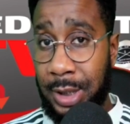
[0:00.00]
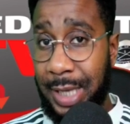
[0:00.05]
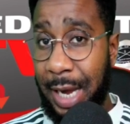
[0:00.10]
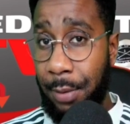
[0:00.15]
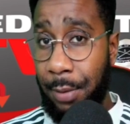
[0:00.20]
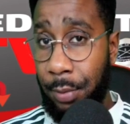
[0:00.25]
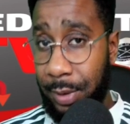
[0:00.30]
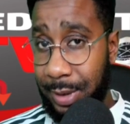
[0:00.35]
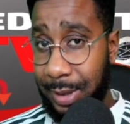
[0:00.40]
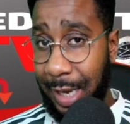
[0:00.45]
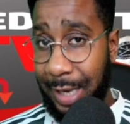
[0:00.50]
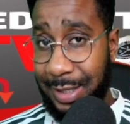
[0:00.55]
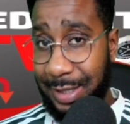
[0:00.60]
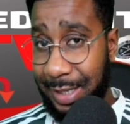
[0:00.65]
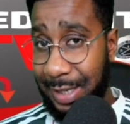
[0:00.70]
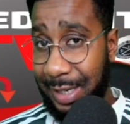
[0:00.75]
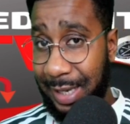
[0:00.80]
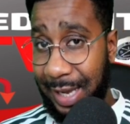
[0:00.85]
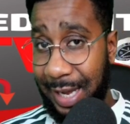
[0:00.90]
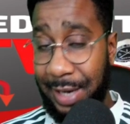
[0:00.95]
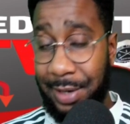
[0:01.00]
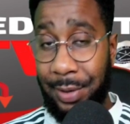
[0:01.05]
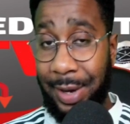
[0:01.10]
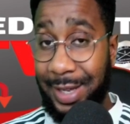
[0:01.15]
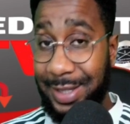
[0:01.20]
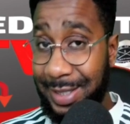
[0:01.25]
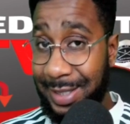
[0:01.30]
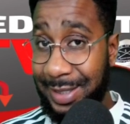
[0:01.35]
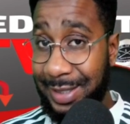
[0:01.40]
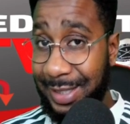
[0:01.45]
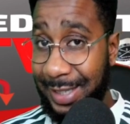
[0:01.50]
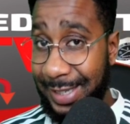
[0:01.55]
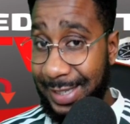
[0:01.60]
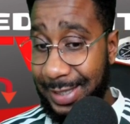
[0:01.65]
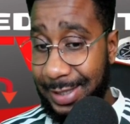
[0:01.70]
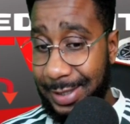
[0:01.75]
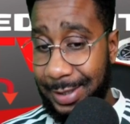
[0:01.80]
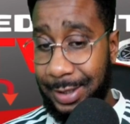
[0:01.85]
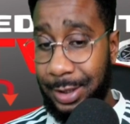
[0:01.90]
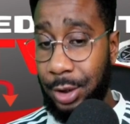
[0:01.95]
That was, I said again, I said
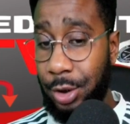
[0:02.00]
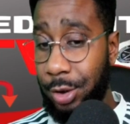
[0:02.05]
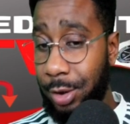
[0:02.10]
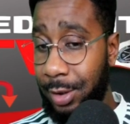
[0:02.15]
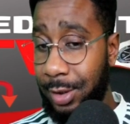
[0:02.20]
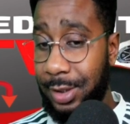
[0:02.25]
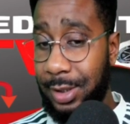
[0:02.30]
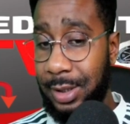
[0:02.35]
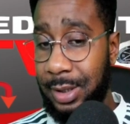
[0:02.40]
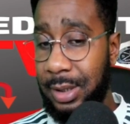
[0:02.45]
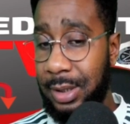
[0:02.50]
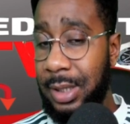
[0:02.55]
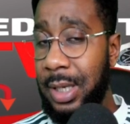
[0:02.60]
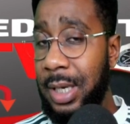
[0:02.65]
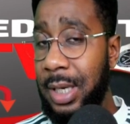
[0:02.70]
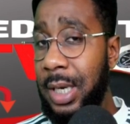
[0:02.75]
decent chances.